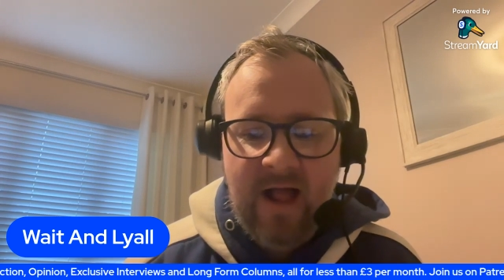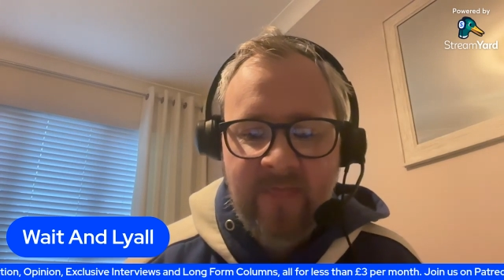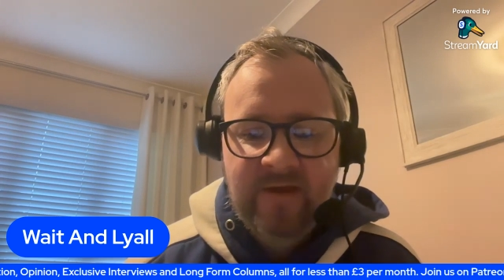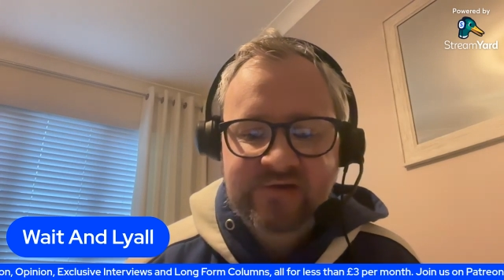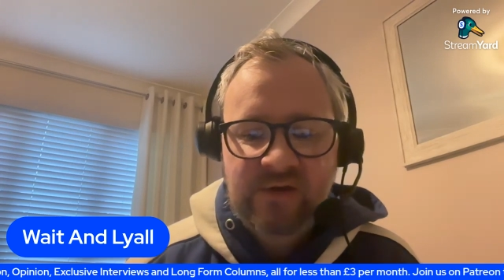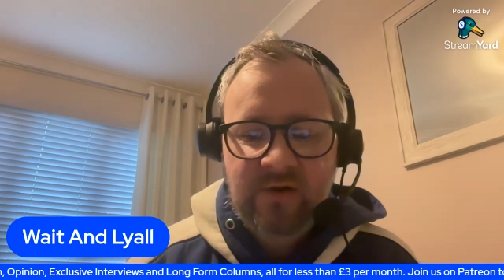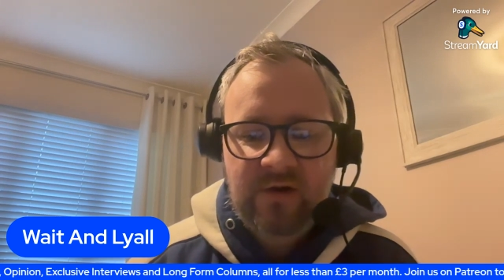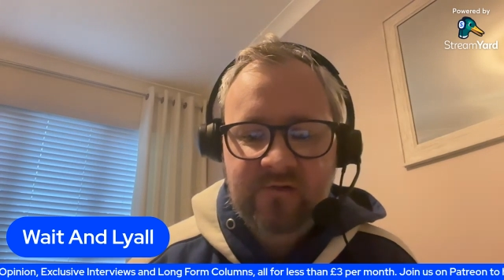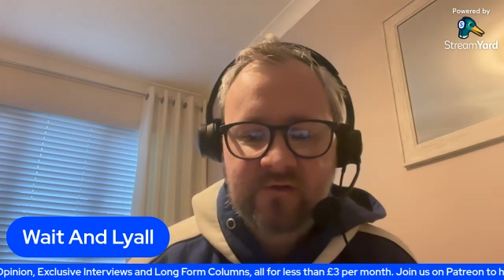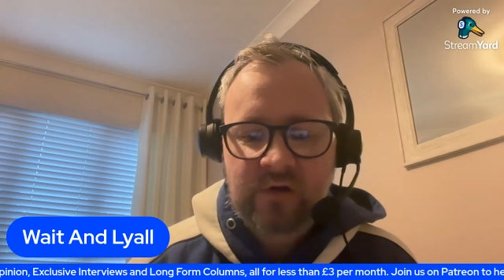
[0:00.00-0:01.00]
in the
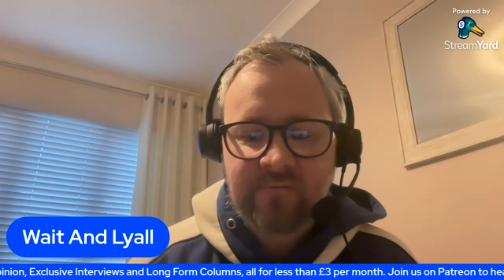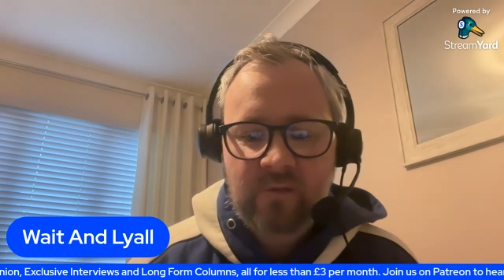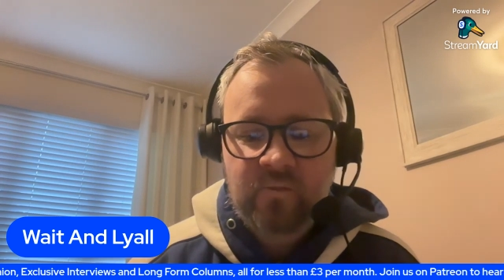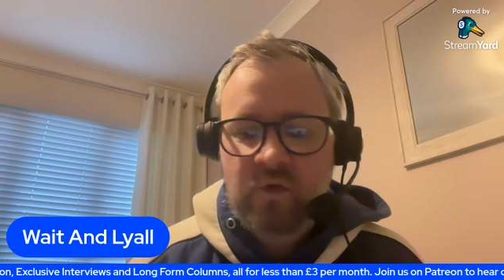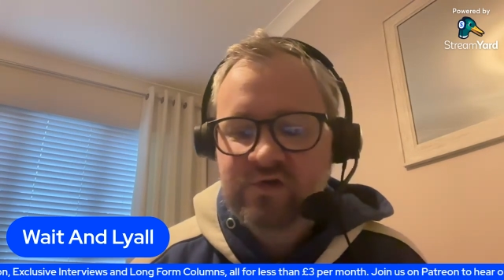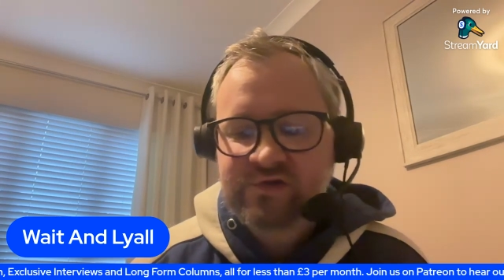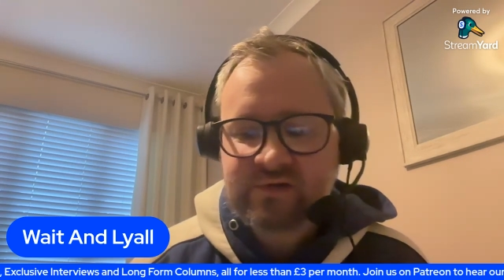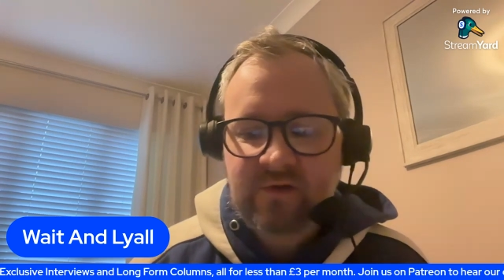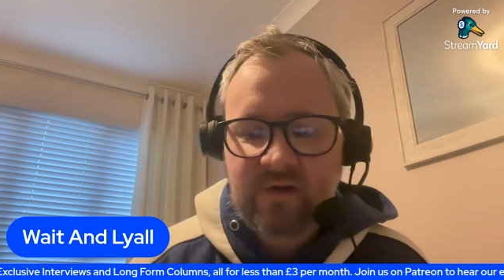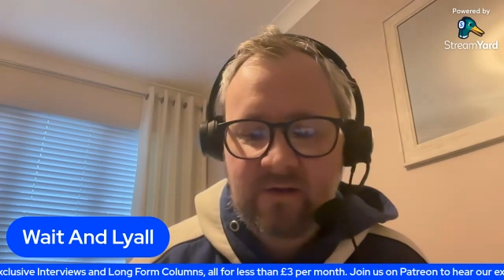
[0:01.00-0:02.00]
summer. Now, there was